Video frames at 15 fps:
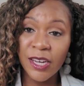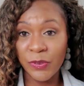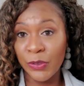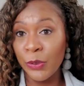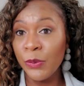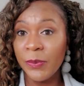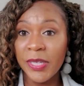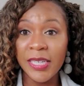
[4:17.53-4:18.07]

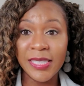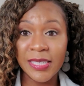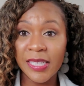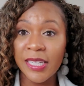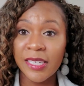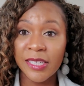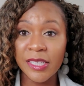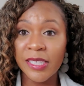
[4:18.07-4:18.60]
2 minutes
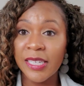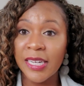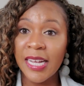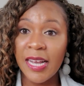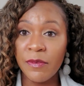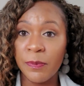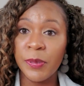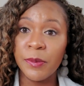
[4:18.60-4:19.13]
later you're gonna
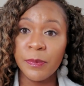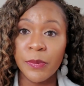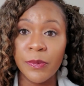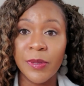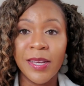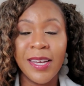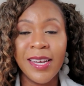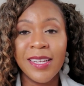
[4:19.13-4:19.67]
have a pimple.
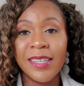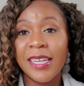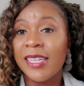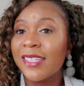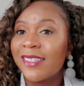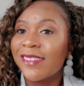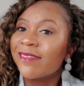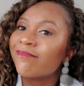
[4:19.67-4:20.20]

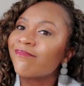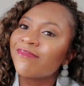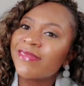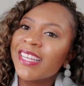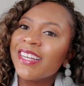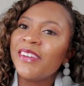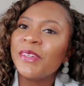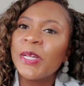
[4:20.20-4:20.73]
Like,
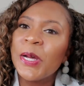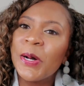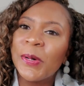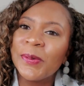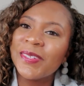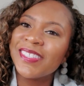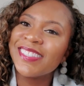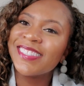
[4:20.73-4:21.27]
they don't
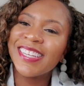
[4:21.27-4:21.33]
know.